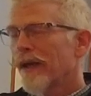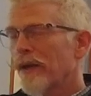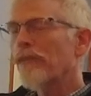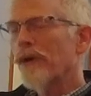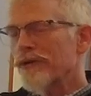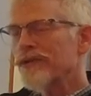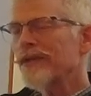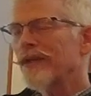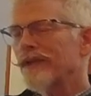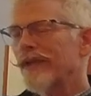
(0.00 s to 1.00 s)
The person
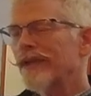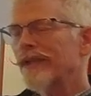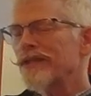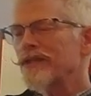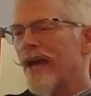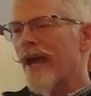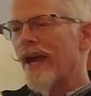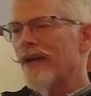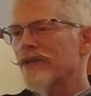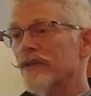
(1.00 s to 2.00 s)
that thinks he stands